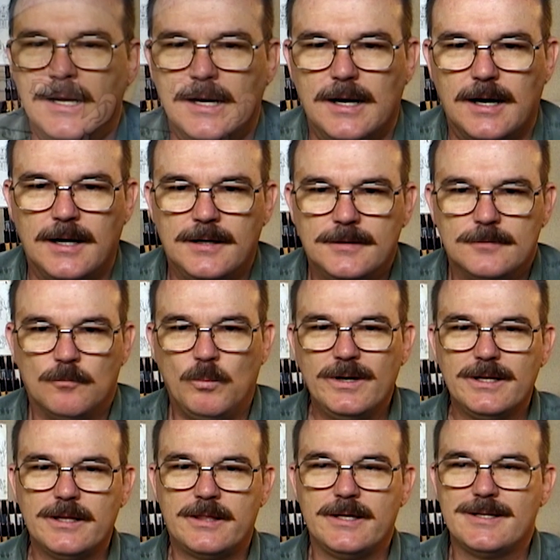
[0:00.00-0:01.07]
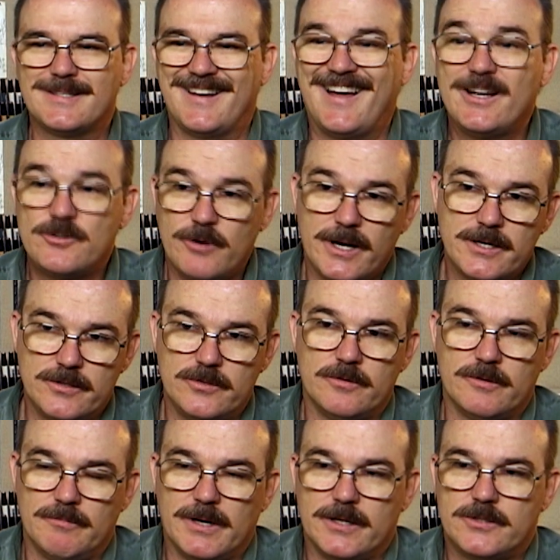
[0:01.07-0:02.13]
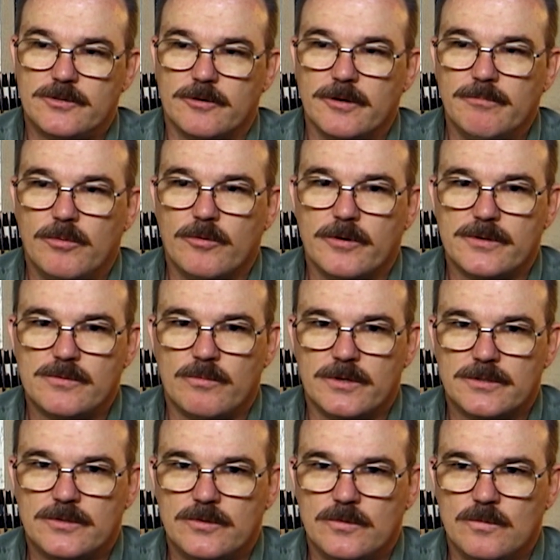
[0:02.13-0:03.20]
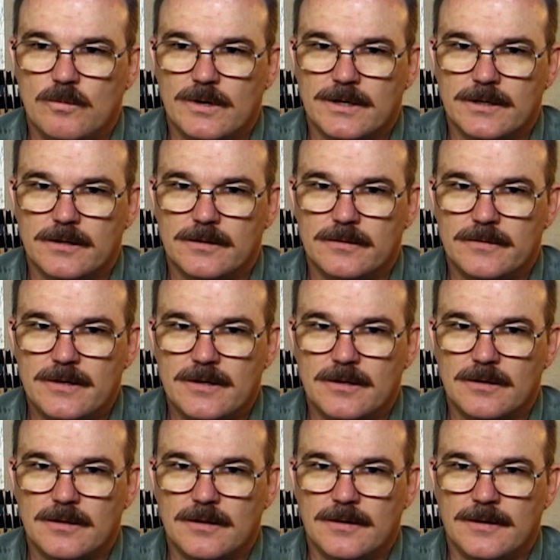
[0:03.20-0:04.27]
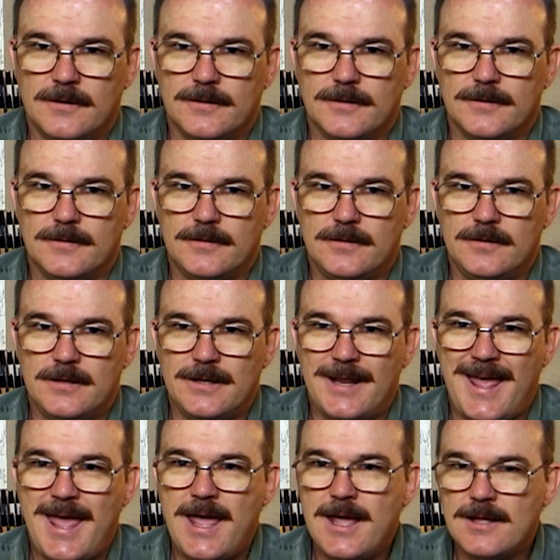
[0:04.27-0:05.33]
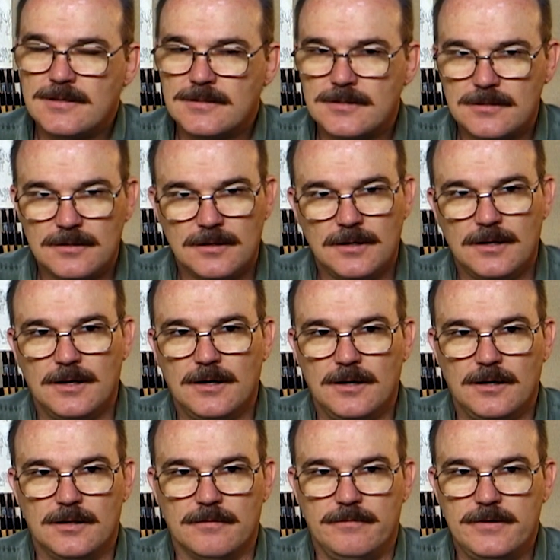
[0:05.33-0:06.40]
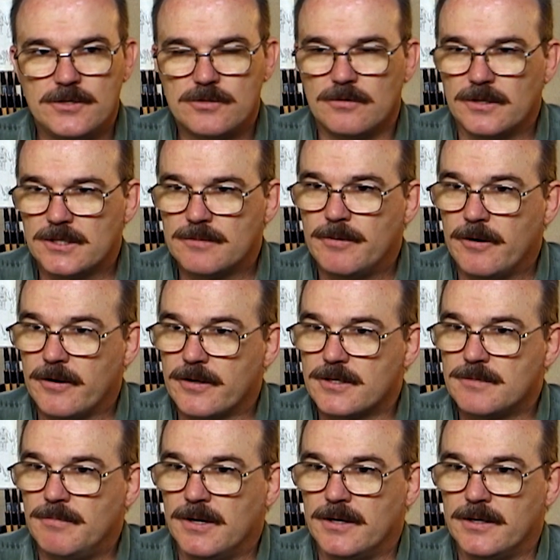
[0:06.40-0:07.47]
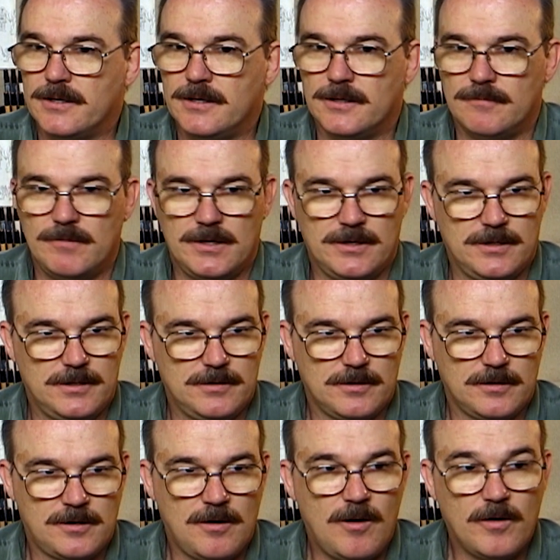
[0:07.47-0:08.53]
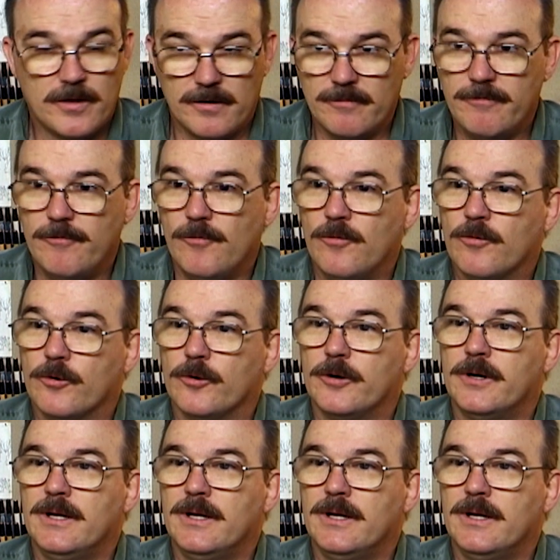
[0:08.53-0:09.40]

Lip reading: One of the things that I tried to do in my storyboards was to enhance the visual experience by calling for